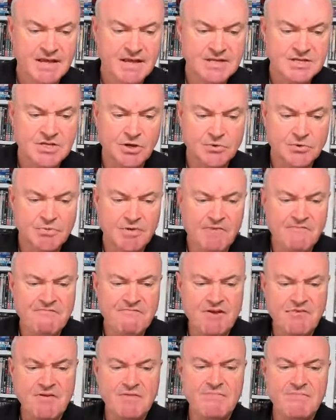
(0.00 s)
So
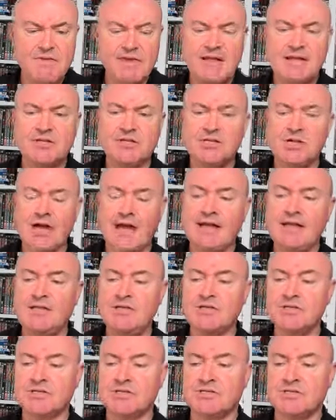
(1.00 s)
very big
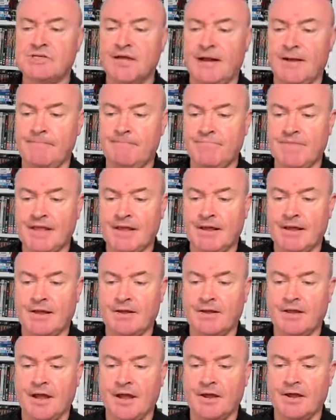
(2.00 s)
changes
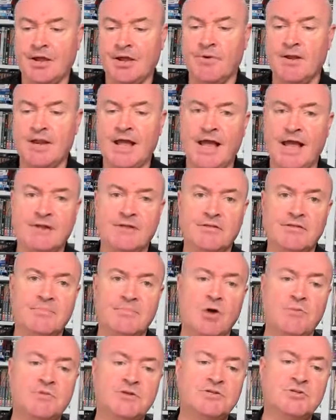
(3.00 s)
are going ahead at the
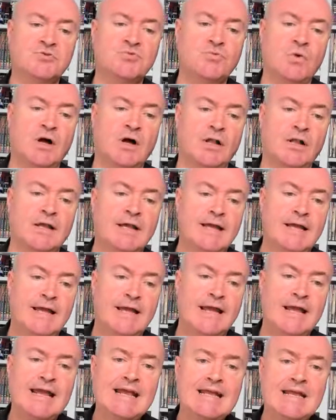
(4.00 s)
moment as well
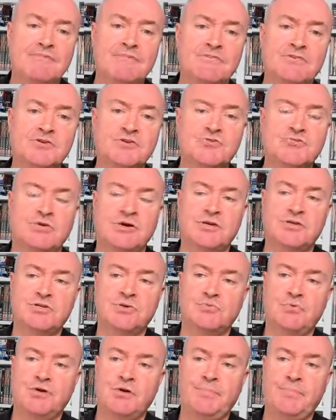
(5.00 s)
in infrastructure,
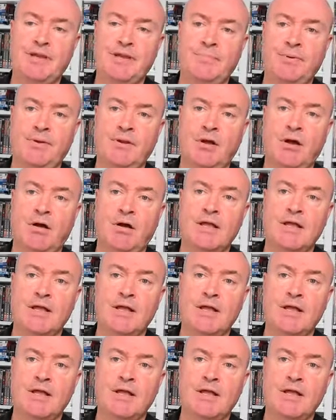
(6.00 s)
where people are